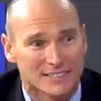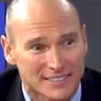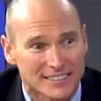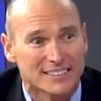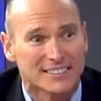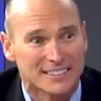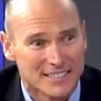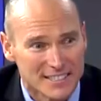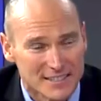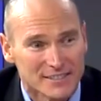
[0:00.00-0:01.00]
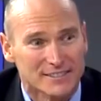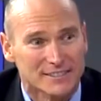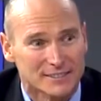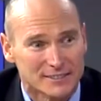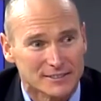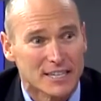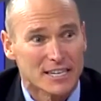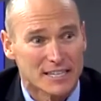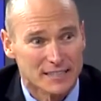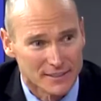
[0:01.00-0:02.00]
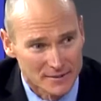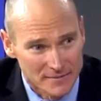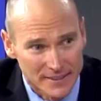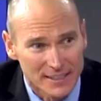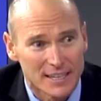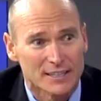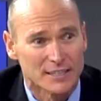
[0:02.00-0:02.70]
You met working together at another dental office?